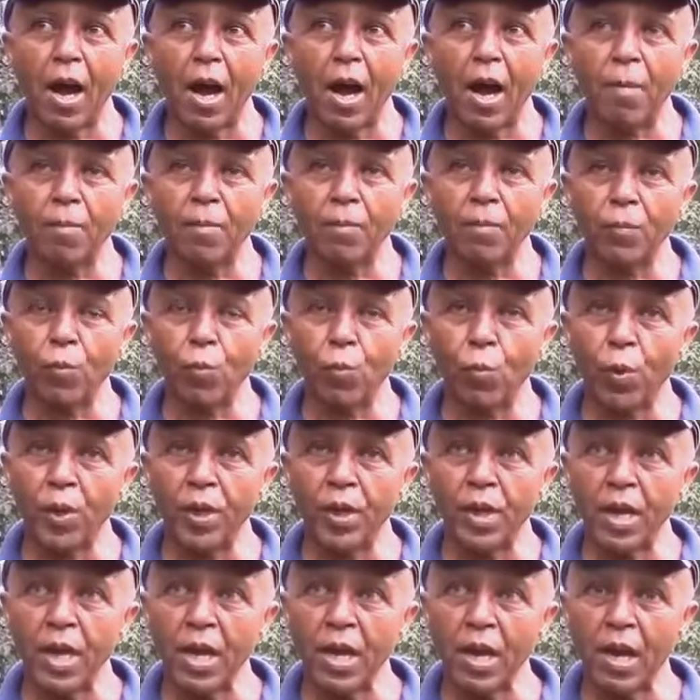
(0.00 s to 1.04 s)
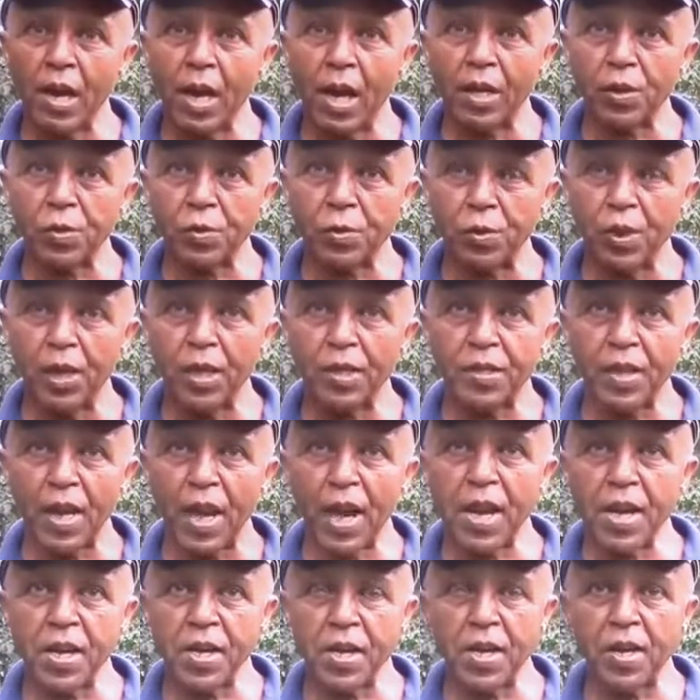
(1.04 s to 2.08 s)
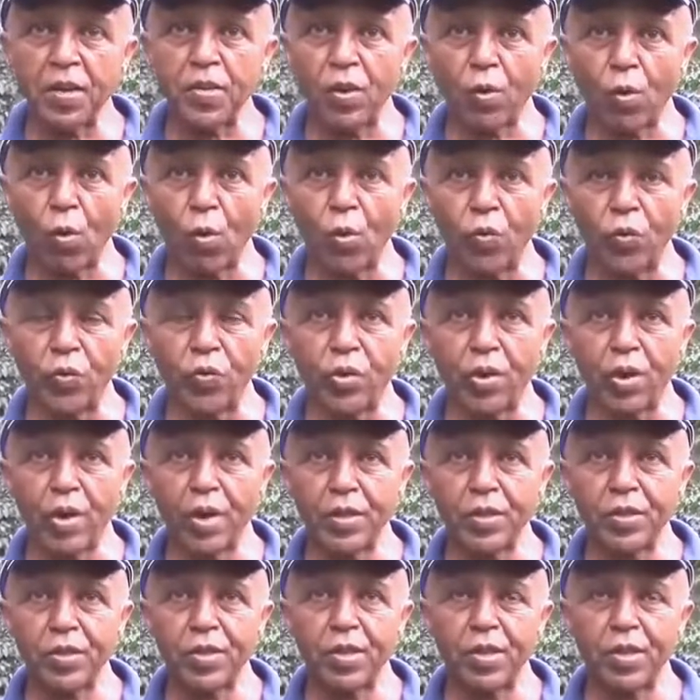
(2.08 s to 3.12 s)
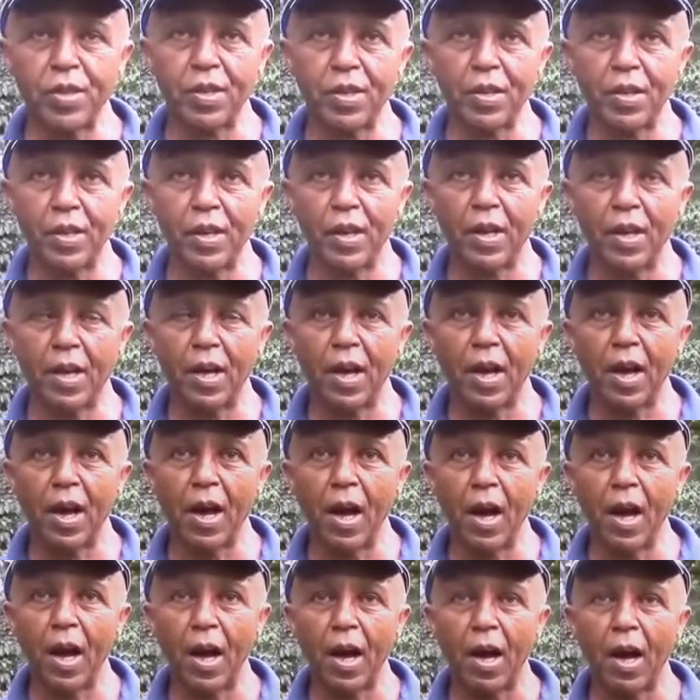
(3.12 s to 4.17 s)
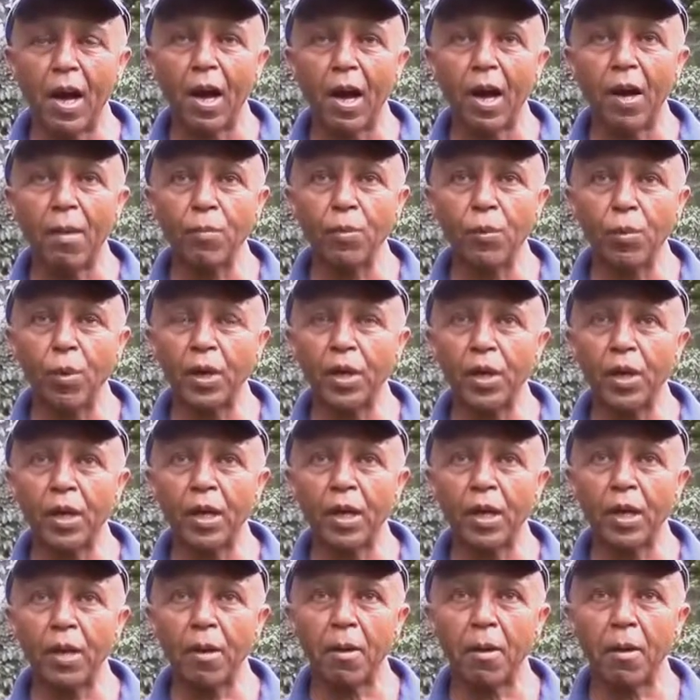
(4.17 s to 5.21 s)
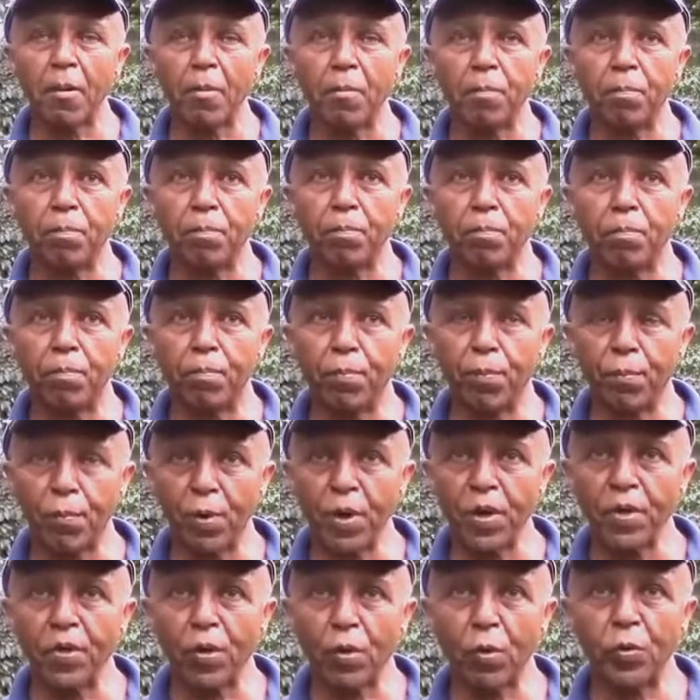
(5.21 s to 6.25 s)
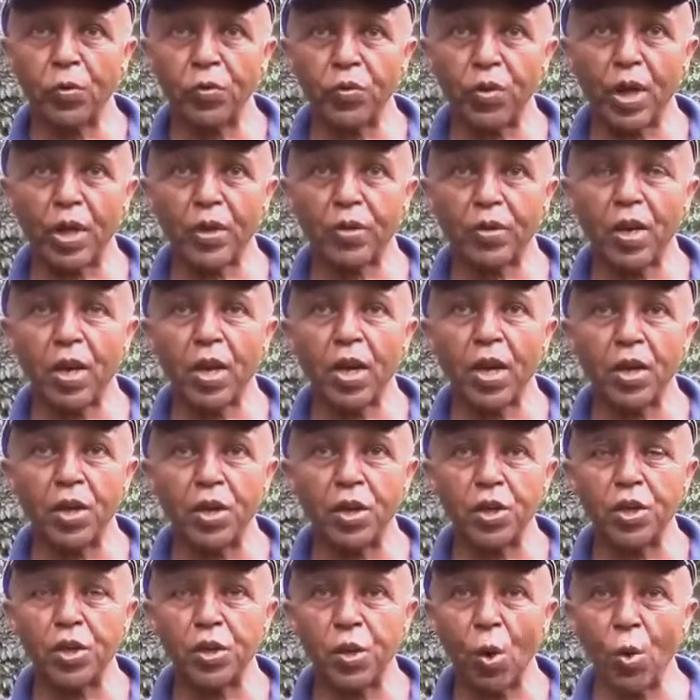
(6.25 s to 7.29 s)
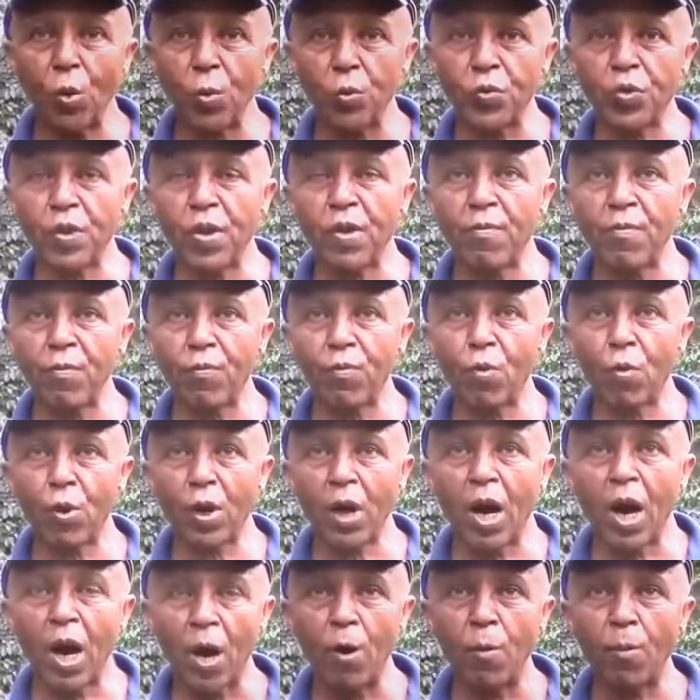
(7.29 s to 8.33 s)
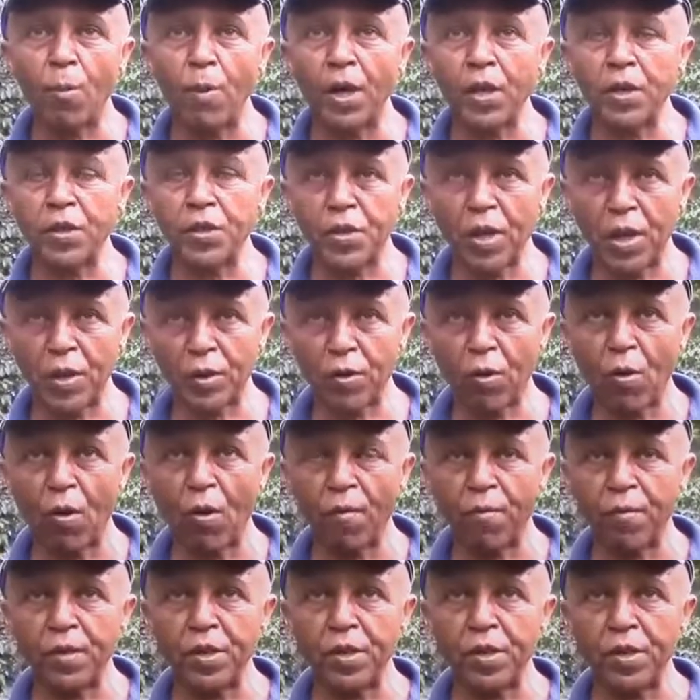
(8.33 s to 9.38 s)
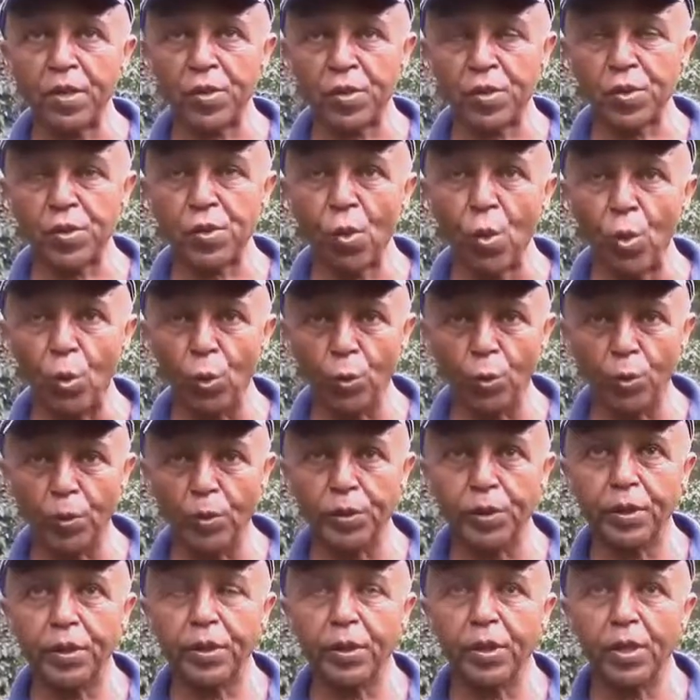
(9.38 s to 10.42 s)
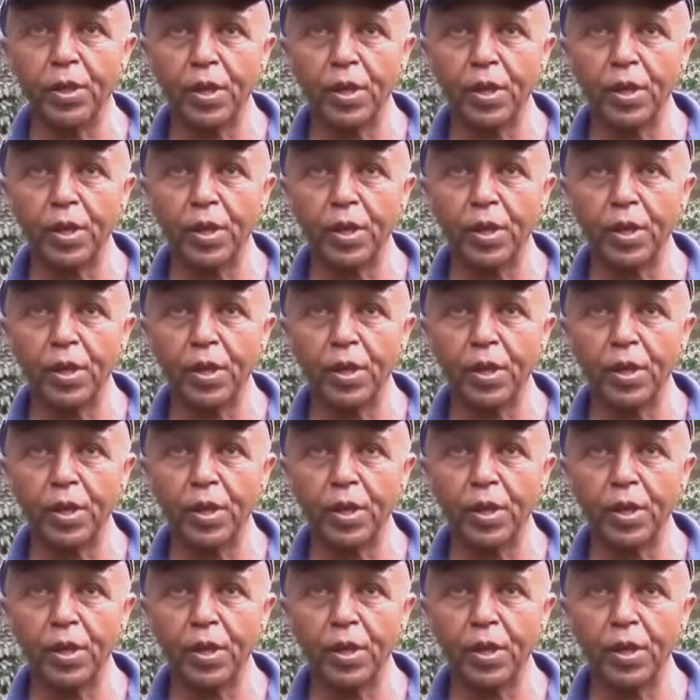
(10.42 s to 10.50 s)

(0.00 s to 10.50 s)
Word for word: as soon as I get the contract, I'm gonna bring the contract and show them for how much that coffee is sold.